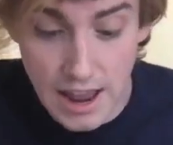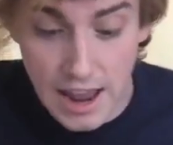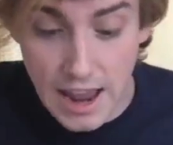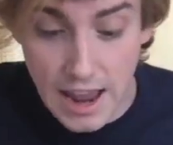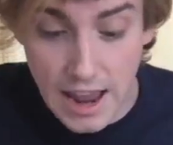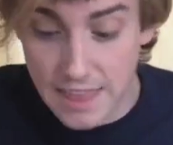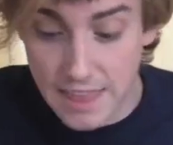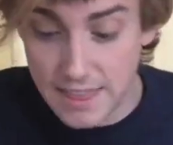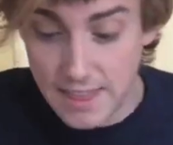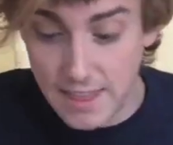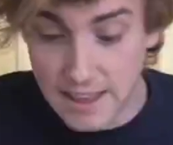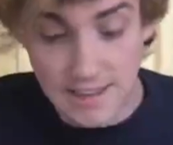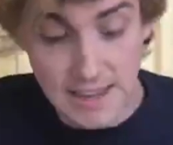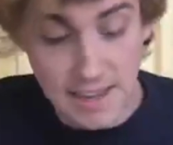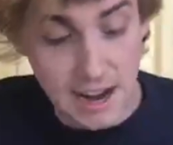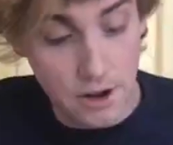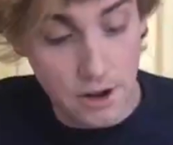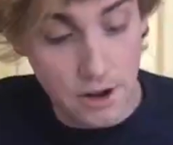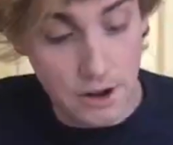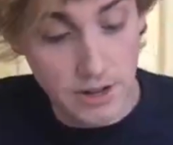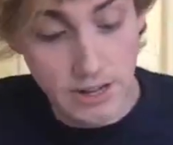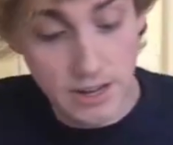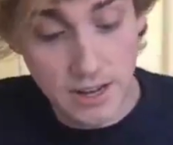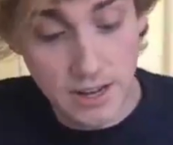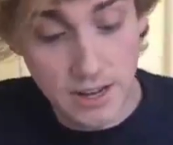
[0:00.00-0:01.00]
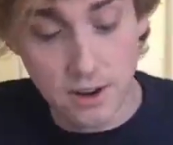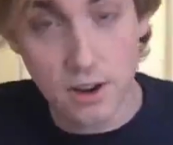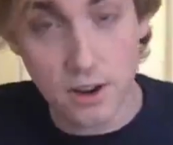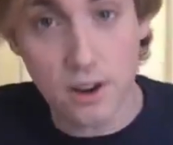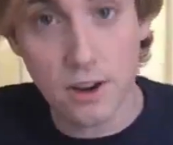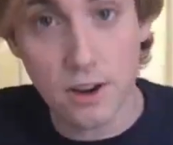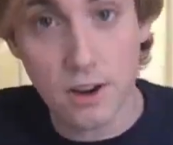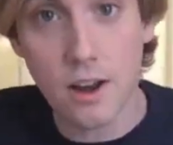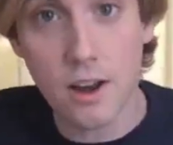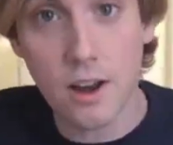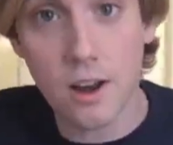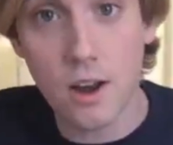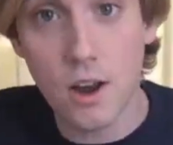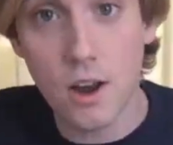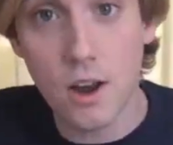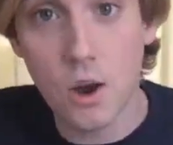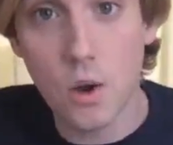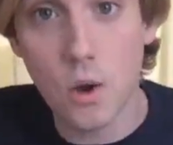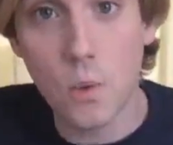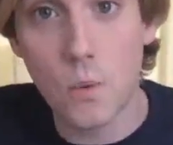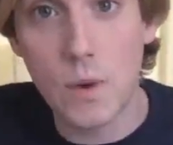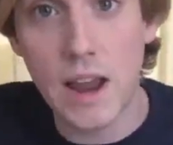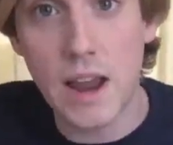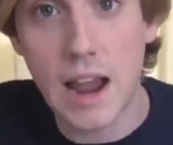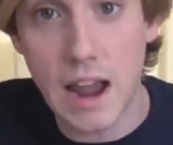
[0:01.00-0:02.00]
And then down here,
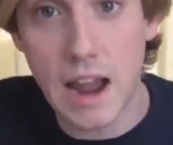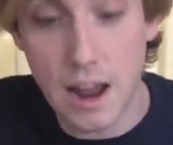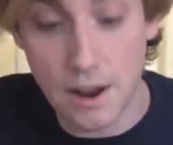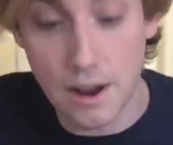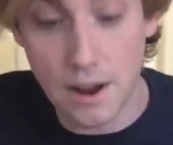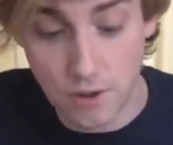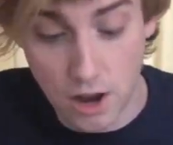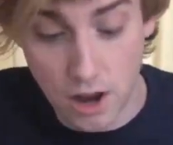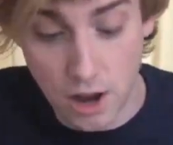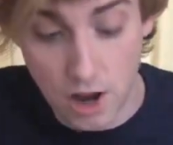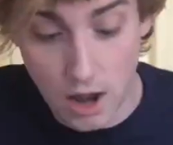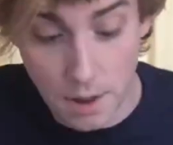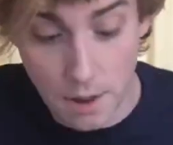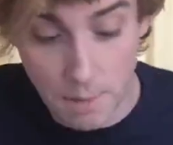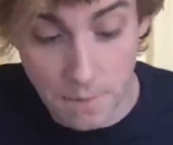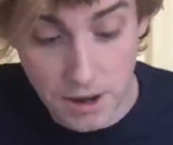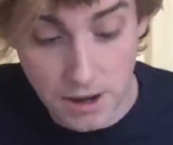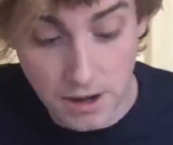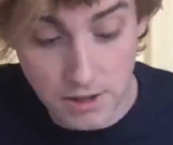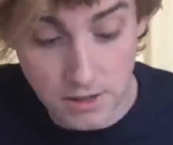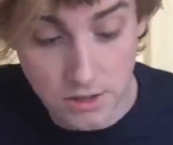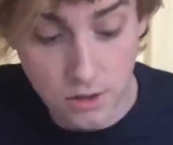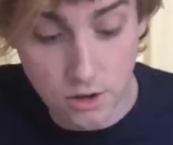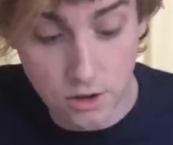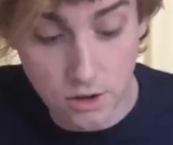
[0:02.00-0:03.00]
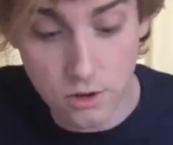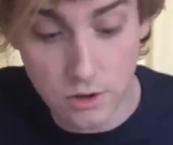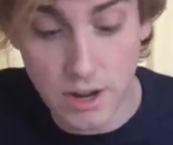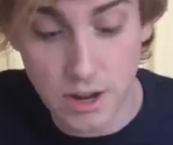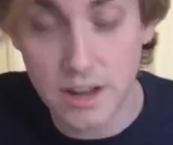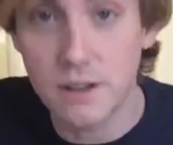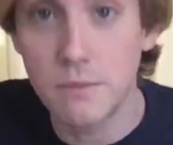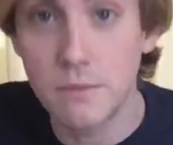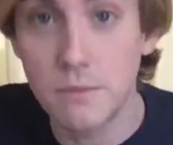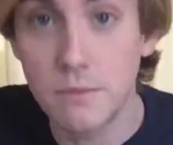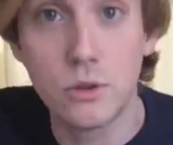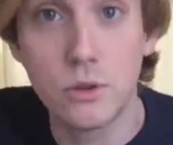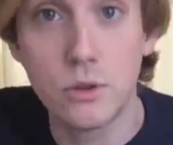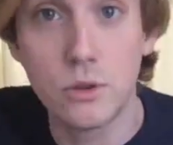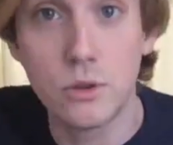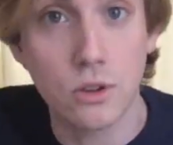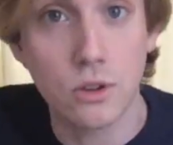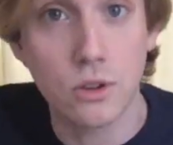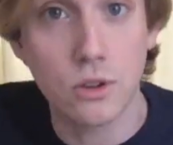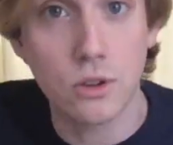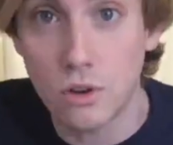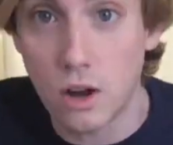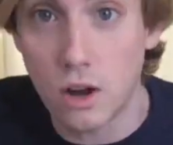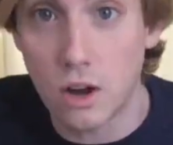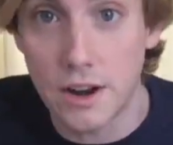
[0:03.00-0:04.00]
we have a pink circle and a blue
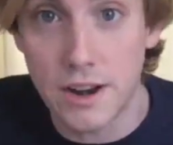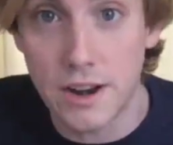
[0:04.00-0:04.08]
circle on